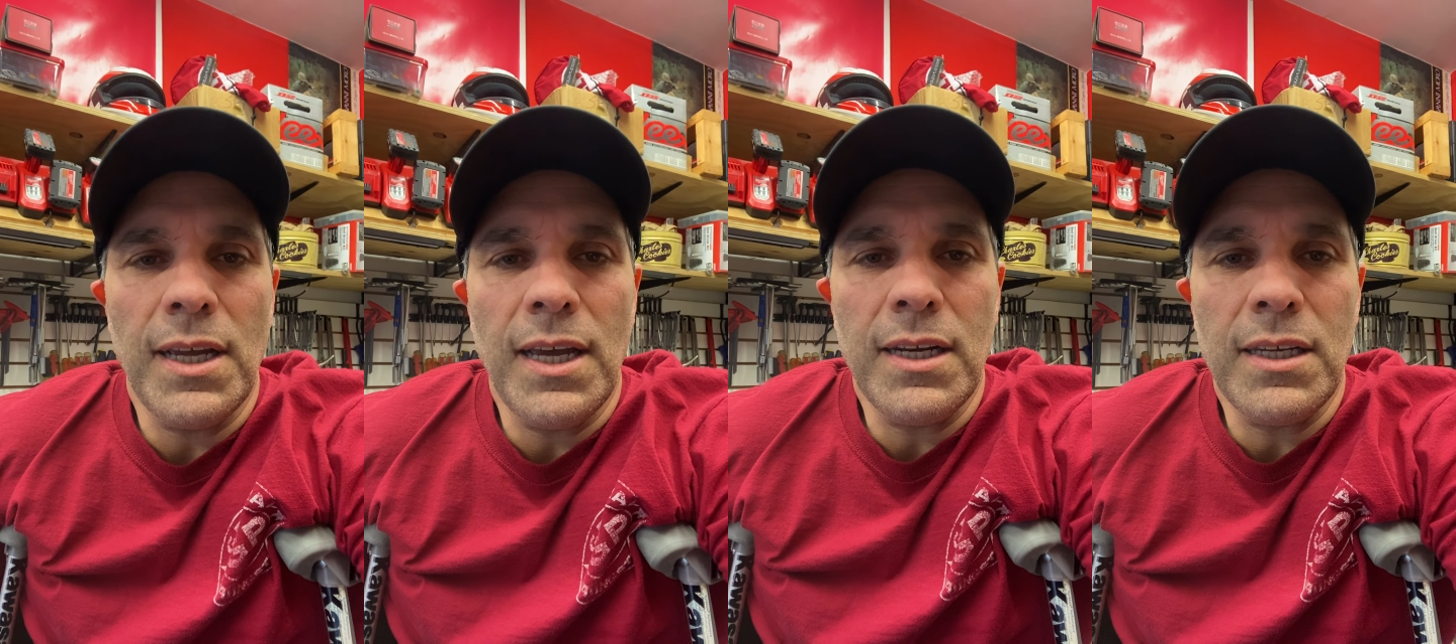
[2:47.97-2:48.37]

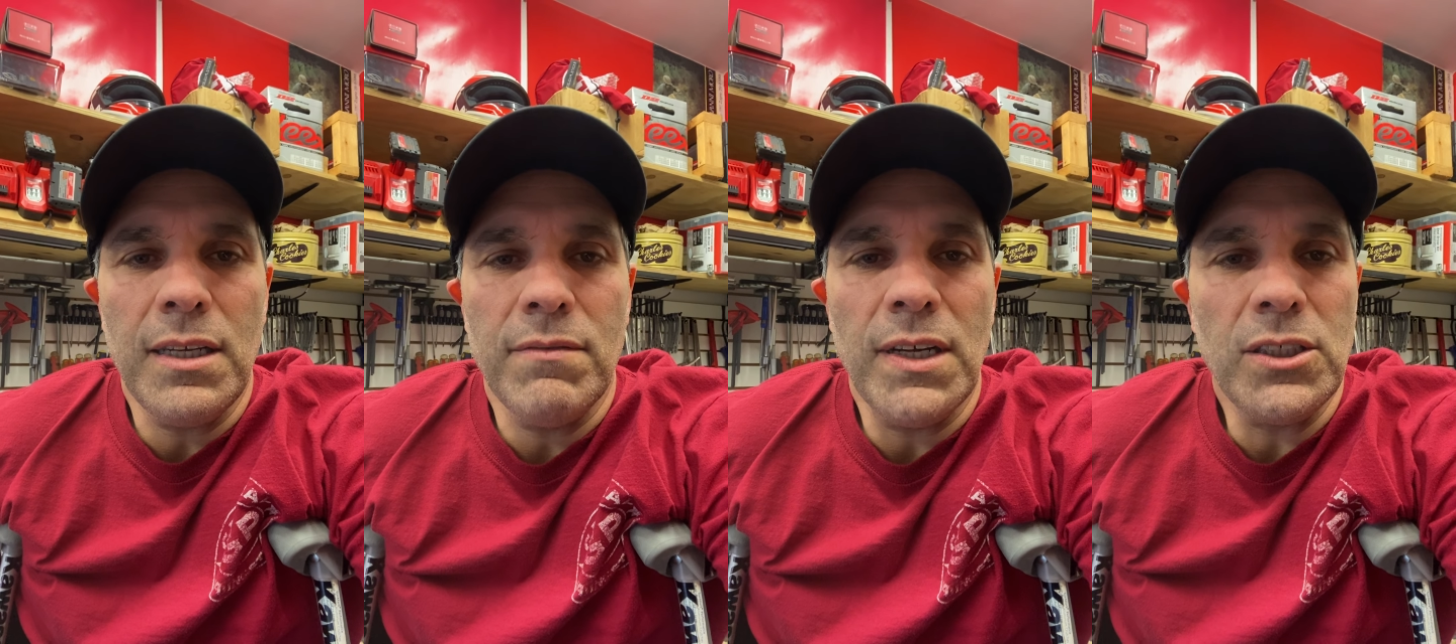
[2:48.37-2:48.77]
Anarchy
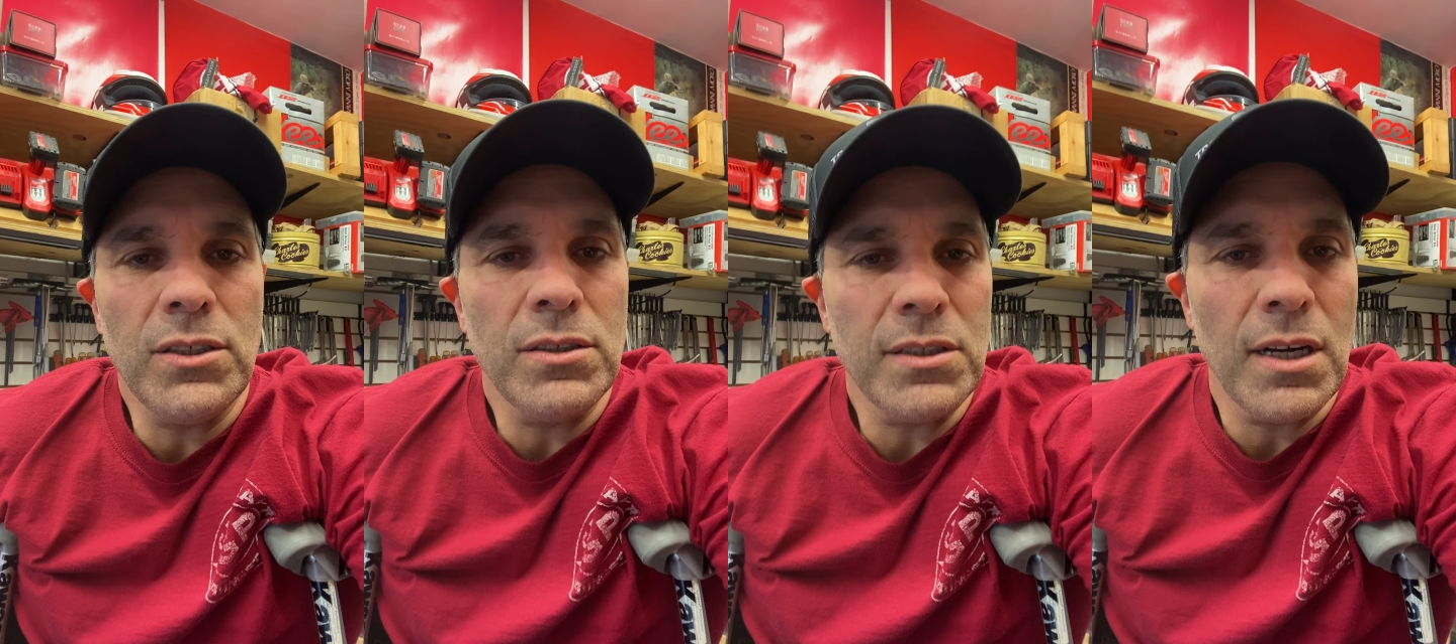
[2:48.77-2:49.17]

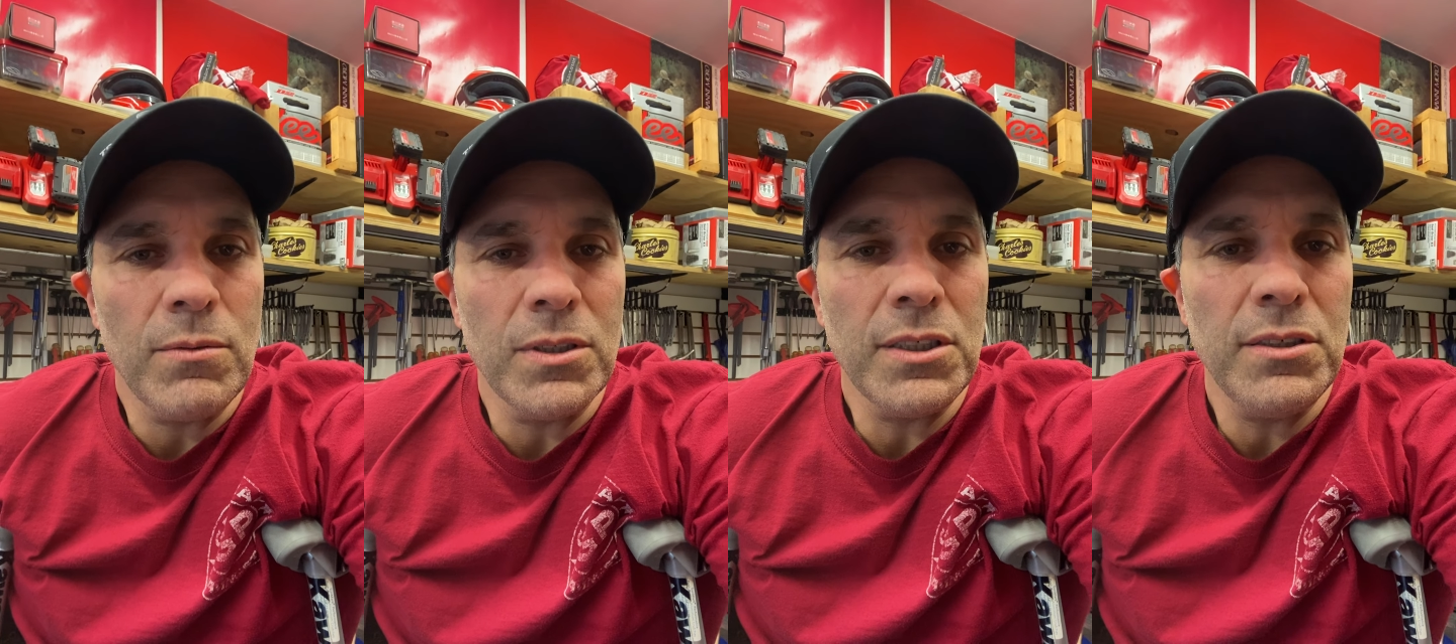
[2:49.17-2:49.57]
Adventures that I
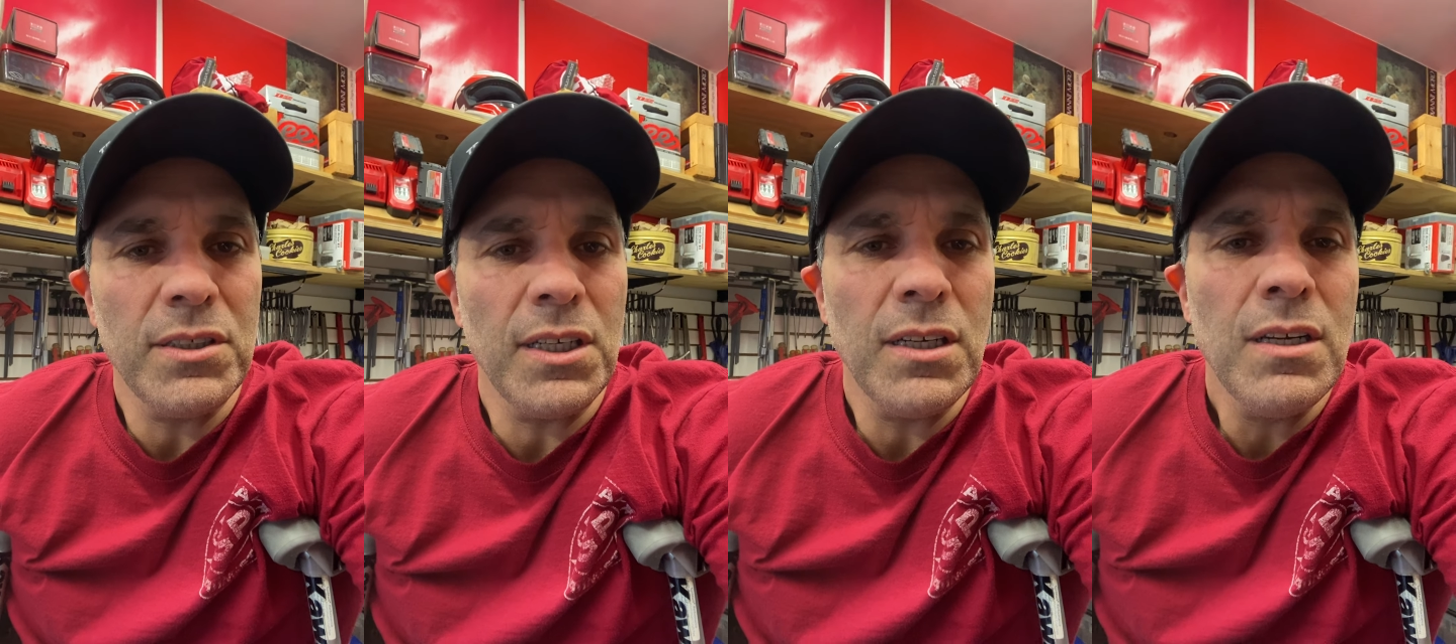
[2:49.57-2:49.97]
was
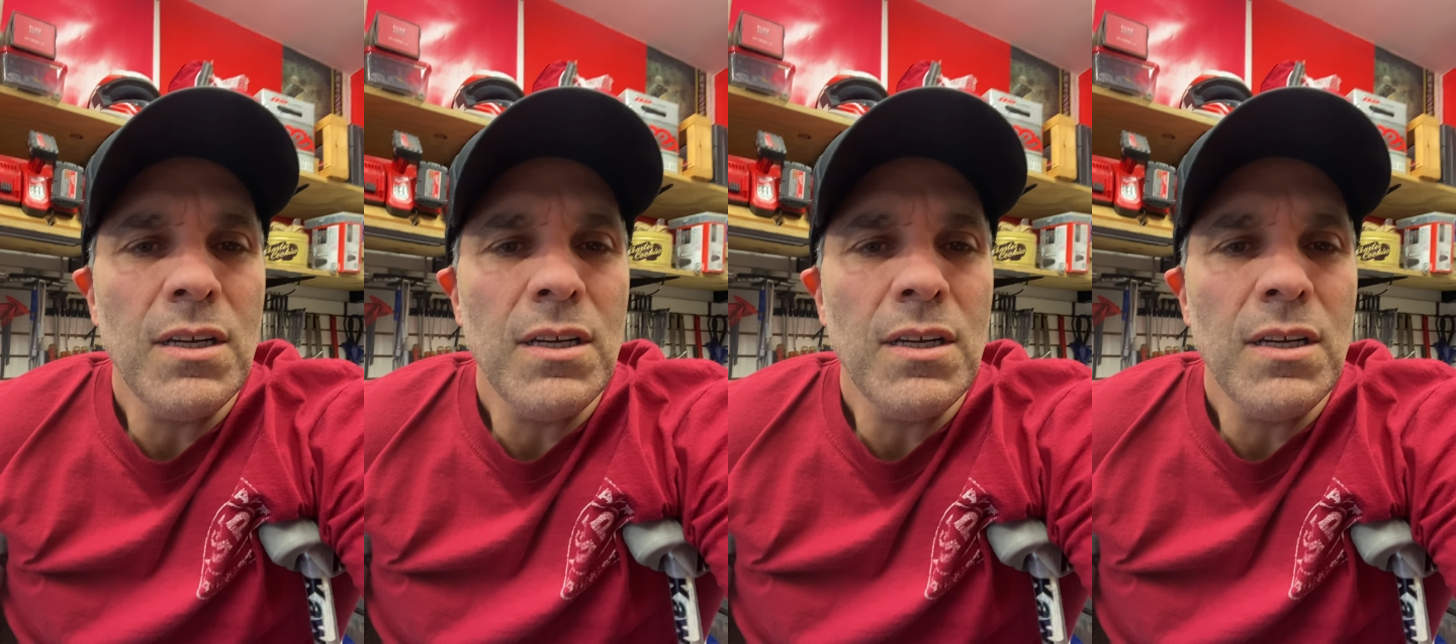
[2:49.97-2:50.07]
using,